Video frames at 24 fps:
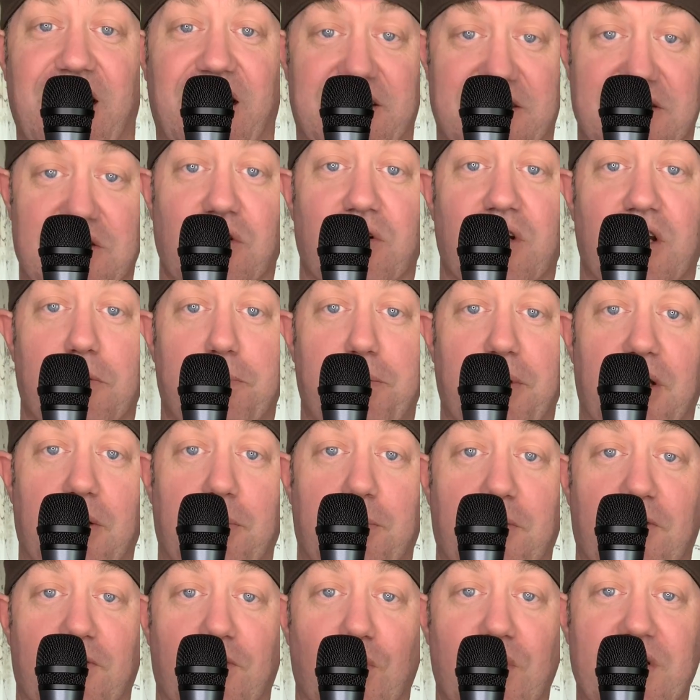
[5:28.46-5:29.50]
It's still going to pick up
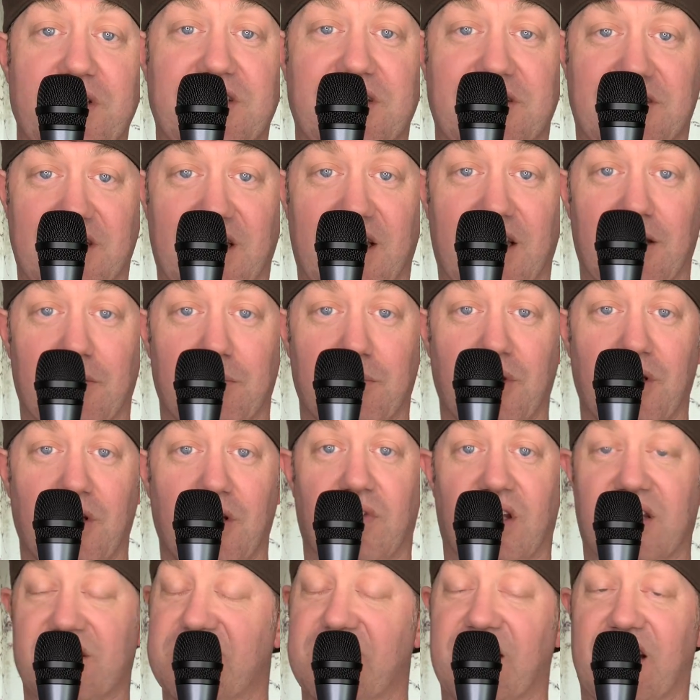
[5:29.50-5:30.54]
your voice the same.
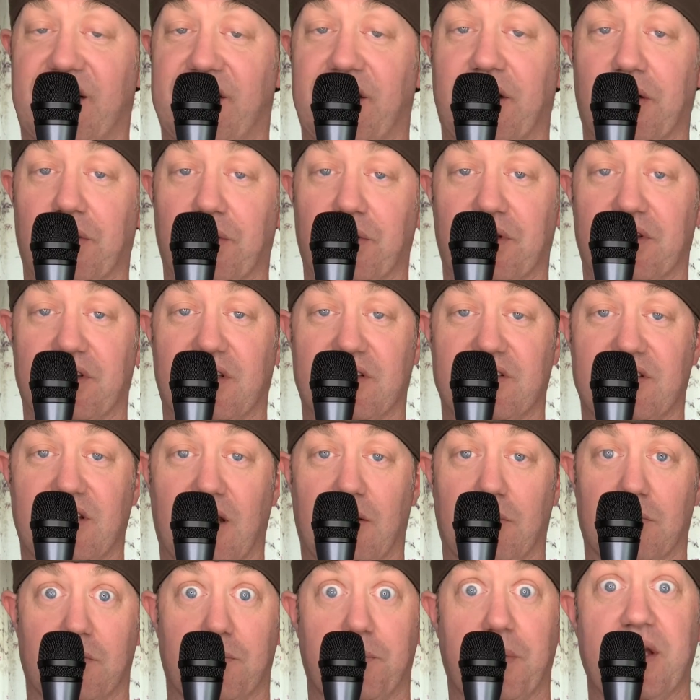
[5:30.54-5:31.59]
It's not going to look the
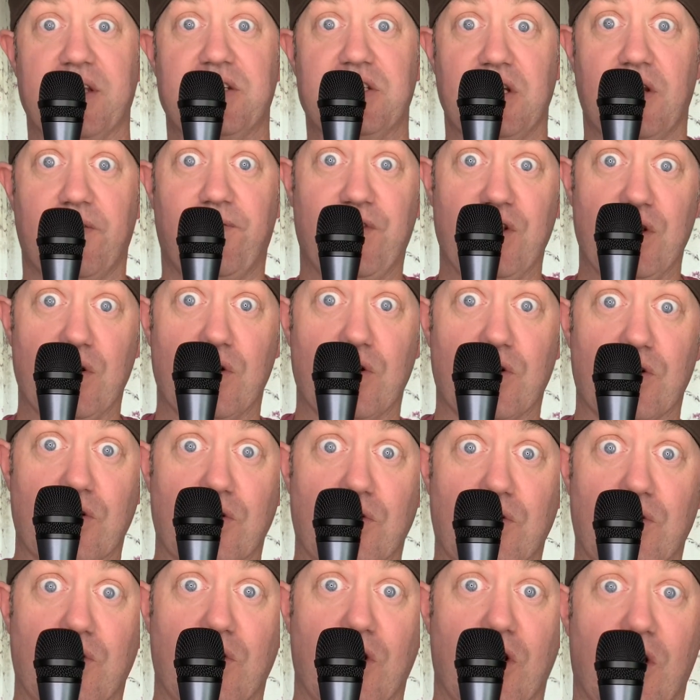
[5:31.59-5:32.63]
same, especially if
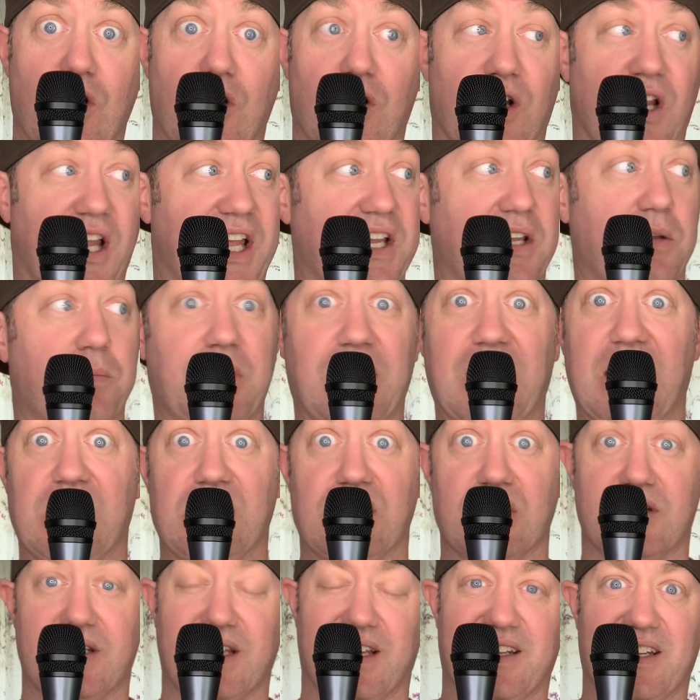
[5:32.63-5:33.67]
you're like me and
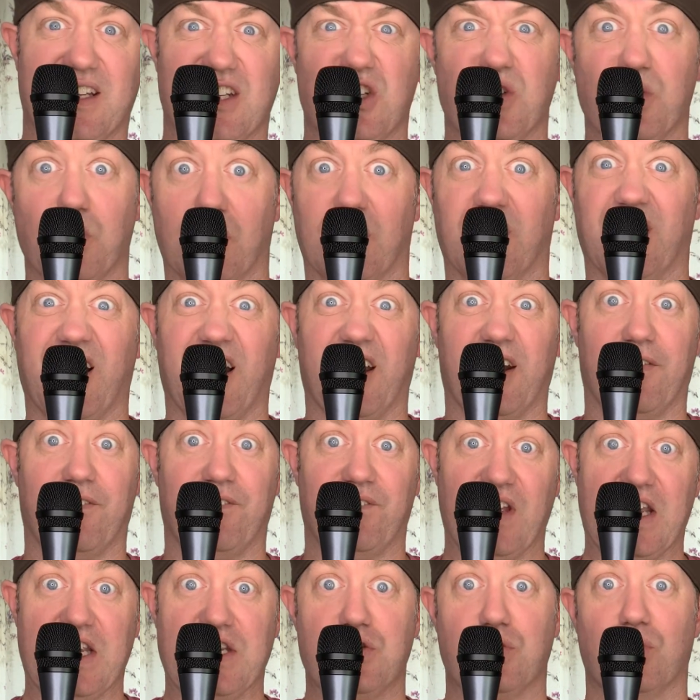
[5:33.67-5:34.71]
you tend to do a lot of
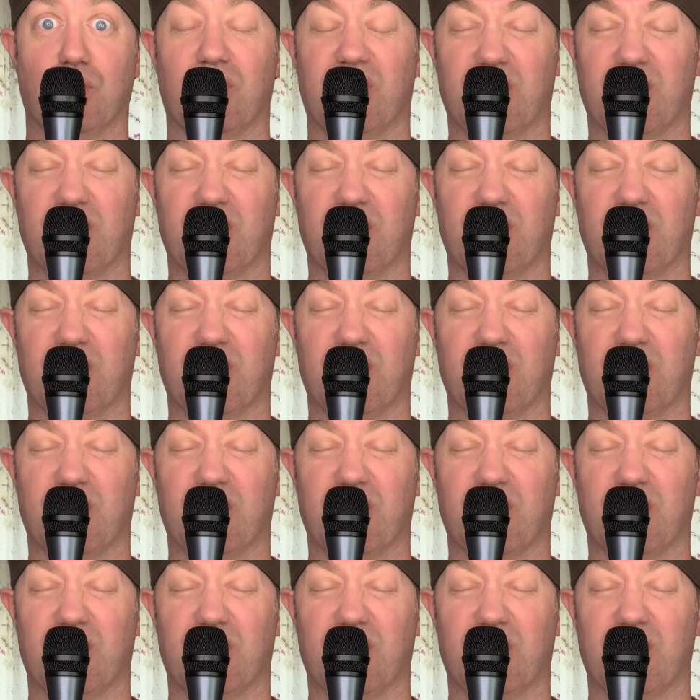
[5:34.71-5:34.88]
facial